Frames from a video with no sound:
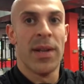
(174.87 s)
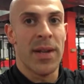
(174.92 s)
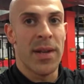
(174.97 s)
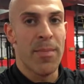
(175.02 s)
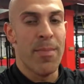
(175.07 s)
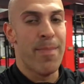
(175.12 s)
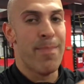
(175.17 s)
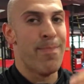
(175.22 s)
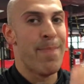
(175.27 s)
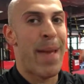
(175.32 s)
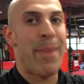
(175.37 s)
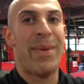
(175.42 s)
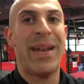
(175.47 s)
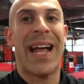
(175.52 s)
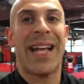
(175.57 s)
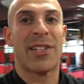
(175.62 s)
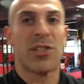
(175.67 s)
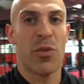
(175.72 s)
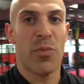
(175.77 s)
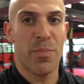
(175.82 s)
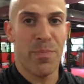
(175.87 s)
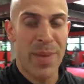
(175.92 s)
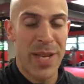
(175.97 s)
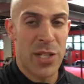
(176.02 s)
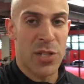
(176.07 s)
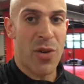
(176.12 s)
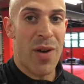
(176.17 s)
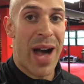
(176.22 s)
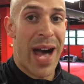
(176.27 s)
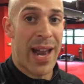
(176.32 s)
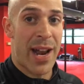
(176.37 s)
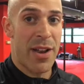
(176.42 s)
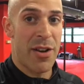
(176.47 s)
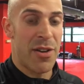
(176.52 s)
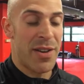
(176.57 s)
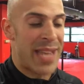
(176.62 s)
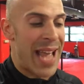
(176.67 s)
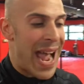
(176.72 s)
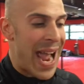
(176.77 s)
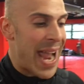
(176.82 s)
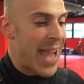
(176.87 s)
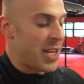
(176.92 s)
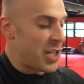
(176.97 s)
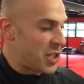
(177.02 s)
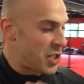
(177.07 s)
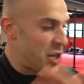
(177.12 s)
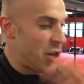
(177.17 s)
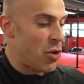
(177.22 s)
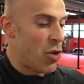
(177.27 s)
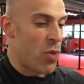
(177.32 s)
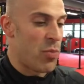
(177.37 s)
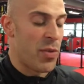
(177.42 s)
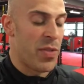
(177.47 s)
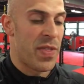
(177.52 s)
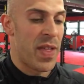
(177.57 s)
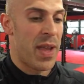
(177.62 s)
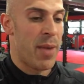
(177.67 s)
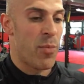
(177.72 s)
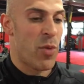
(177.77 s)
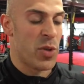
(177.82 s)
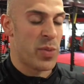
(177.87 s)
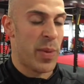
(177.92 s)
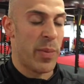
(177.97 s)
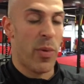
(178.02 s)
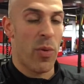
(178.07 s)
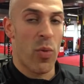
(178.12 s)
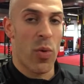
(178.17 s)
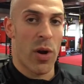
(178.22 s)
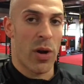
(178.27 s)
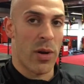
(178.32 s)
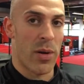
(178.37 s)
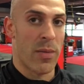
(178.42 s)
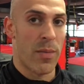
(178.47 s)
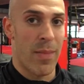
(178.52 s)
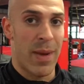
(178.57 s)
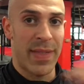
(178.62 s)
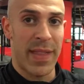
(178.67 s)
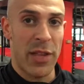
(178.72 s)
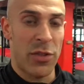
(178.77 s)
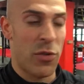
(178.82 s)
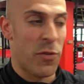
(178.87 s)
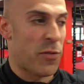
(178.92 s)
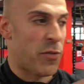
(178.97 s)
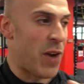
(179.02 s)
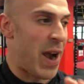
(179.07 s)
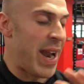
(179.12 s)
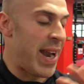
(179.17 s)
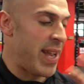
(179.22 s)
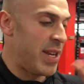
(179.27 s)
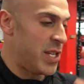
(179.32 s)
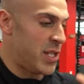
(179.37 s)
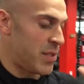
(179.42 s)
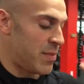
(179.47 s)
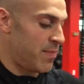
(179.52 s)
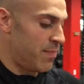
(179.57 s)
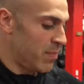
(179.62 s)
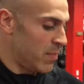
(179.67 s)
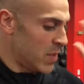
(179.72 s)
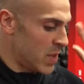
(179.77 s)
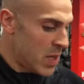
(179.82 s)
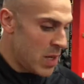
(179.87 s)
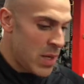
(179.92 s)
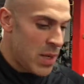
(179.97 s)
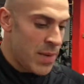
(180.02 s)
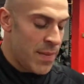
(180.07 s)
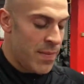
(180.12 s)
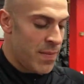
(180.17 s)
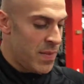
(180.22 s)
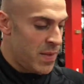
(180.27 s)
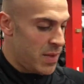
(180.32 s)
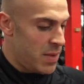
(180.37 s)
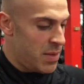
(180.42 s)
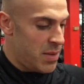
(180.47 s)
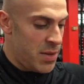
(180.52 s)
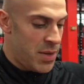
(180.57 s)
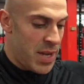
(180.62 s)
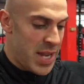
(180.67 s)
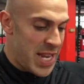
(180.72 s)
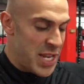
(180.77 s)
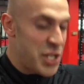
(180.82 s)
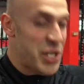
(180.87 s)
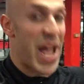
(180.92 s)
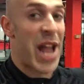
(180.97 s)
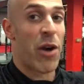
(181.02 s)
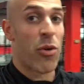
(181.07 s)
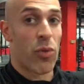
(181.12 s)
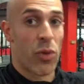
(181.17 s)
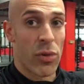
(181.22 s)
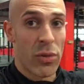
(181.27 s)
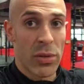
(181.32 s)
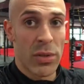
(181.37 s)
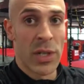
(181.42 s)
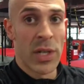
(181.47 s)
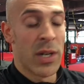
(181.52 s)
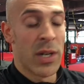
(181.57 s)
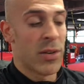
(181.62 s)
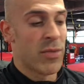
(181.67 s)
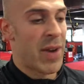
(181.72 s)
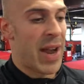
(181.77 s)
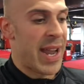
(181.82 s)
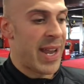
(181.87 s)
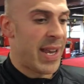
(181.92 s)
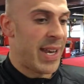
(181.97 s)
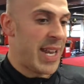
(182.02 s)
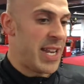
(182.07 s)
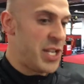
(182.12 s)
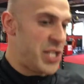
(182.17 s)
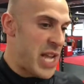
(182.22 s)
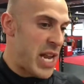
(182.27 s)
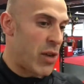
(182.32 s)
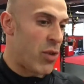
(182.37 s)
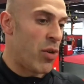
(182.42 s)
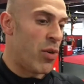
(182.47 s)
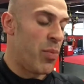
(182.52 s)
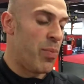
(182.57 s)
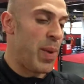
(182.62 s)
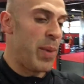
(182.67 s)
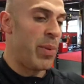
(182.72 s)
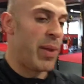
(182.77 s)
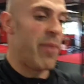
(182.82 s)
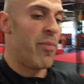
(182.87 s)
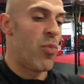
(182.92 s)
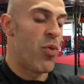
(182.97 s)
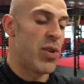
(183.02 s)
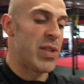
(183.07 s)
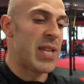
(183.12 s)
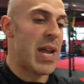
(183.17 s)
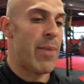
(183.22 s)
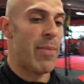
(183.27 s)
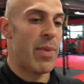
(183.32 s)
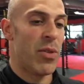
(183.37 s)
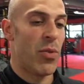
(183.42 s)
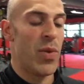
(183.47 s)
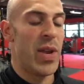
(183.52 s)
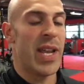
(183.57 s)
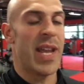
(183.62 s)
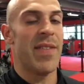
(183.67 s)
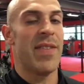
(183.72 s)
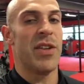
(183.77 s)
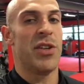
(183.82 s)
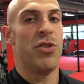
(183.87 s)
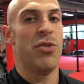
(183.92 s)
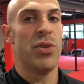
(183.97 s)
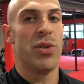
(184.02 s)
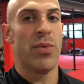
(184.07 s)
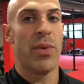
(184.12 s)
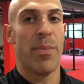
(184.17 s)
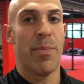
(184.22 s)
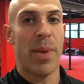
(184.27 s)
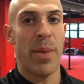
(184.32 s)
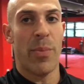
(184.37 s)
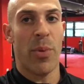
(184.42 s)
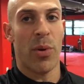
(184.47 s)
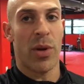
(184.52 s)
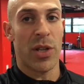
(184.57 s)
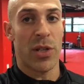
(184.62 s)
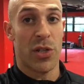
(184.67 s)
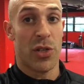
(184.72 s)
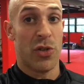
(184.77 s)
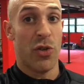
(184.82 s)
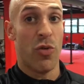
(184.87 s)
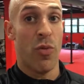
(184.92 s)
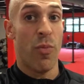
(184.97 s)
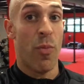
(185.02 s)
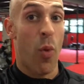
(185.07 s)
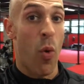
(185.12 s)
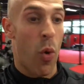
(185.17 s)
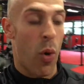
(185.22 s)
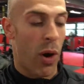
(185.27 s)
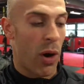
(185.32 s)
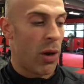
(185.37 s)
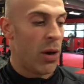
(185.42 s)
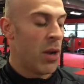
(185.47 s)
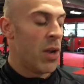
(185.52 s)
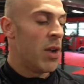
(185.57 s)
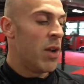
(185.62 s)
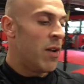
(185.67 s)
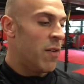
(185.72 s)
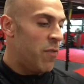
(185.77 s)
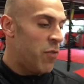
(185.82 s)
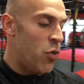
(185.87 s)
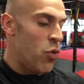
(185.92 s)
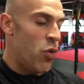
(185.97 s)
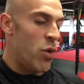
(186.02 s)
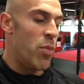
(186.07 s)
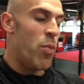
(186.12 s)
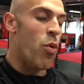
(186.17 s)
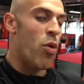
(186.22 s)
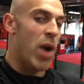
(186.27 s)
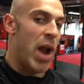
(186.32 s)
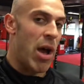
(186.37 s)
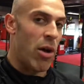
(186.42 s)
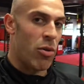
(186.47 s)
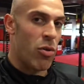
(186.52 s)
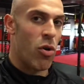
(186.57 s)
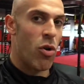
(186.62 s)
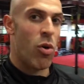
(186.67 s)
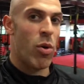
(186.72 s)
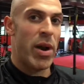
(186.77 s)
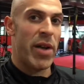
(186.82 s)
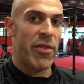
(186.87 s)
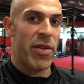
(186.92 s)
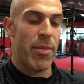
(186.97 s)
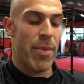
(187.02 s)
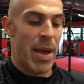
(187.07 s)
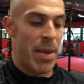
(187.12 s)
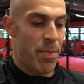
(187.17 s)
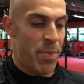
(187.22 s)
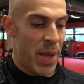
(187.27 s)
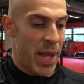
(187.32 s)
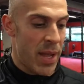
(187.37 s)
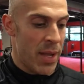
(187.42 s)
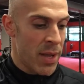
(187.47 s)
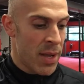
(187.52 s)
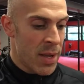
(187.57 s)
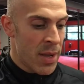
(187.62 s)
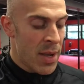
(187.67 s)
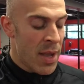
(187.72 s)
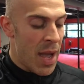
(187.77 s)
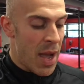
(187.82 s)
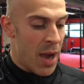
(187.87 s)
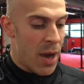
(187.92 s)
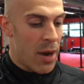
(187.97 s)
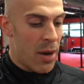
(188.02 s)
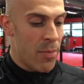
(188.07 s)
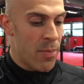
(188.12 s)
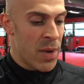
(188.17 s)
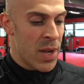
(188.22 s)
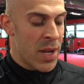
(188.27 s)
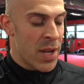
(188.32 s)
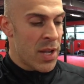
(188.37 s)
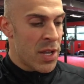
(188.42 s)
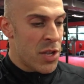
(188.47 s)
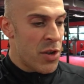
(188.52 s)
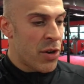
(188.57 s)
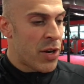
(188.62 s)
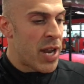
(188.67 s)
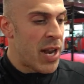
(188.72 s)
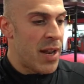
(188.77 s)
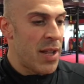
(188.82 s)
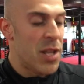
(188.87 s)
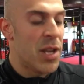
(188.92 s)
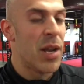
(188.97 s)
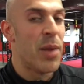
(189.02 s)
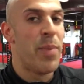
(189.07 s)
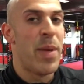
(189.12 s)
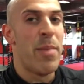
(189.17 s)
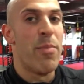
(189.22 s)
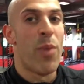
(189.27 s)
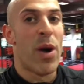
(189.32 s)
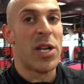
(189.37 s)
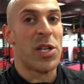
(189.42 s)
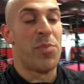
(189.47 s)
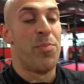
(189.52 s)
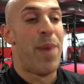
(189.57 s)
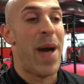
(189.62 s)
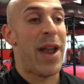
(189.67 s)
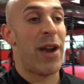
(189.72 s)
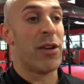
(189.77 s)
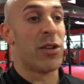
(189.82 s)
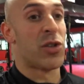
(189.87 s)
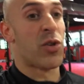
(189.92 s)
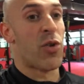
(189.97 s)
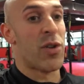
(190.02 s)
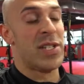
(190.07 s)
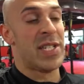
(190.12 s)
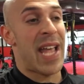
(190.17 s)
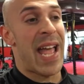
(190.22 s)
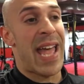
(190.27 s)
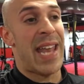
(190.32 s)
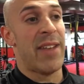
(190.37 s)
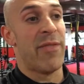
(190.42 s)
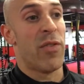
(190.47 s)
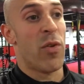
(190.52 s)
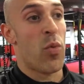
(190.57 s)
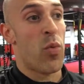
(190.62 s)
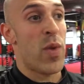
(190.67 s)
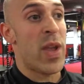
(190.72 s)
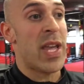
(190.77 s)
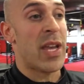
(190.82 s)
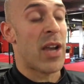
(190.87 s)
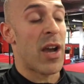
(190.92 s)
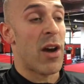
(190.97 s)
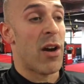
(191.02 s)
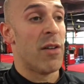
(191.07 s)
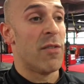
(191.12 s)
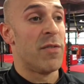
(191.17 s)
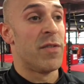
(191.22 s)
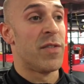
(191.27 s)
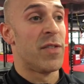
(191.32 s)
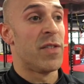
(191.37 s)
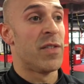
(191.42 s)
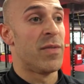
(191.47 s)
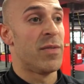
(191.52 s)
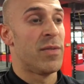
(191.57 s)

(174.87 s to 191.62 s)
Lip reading: maybe not so be so hot on your diet, just a normal thing. Most people work Monday through Friday, just in general, right? And in general, people have more time on the weekend. That's usually when people consume more food, more alcohol, whatever it might be. You're gonna be much better towards the end of a week of